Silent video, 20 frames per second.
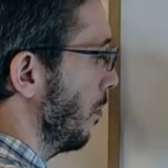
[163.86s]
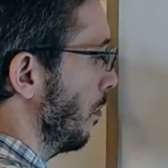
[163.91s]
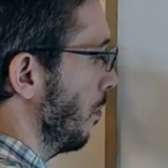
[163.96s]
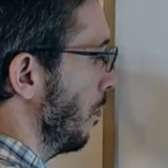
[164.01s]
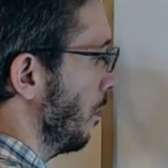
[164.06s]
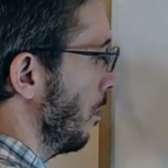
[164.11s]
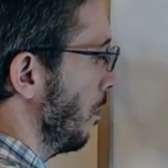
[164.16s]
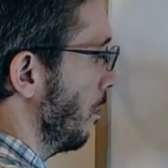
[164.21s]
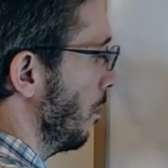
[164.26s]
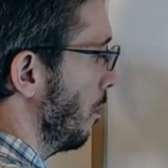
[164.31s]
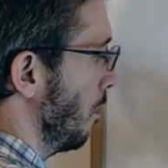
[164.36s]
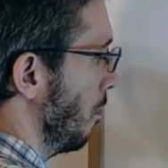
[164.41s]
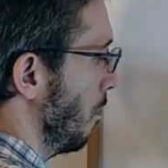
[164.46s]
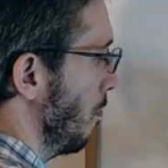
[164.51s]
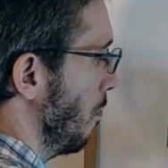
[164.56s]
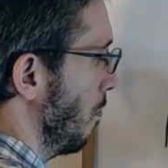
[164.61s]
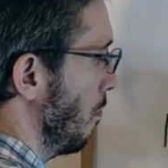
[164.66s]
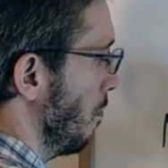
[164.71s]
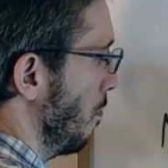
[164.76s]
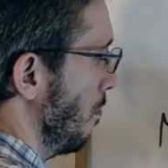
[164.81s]

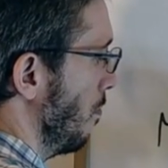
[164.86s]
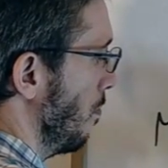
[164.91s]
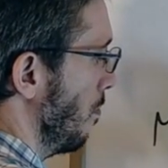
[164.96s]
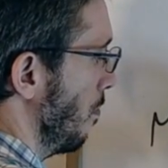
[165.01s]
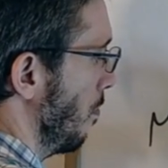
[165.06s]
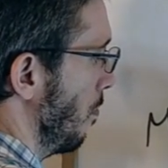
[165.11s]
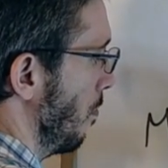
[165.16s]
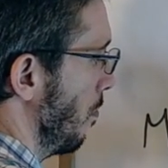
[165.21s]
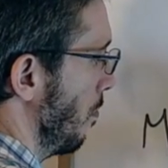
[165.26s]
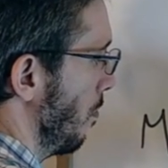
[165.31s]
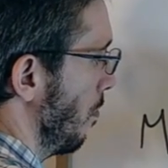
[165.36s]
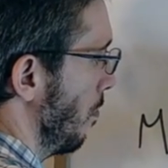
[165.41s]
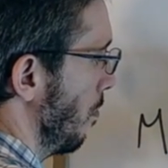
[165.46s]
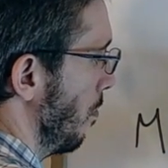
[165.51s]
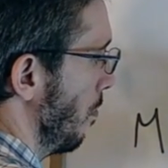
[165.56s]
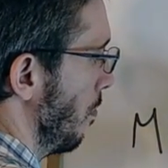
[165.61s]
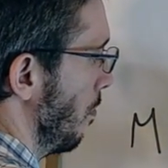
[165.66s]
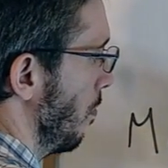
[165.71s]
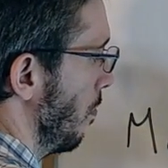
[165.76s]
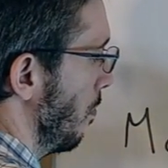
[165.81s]

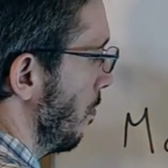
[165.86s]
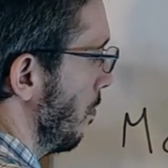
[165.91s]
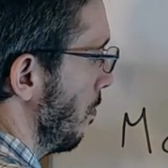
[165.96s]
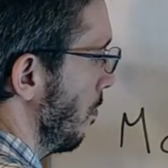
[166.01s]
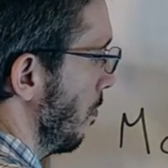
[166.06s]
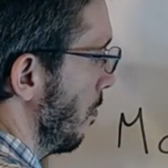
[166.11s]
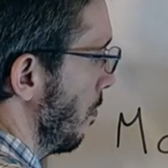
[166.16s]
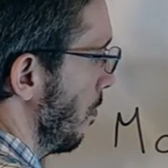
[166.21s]
No one is speaking in this clip.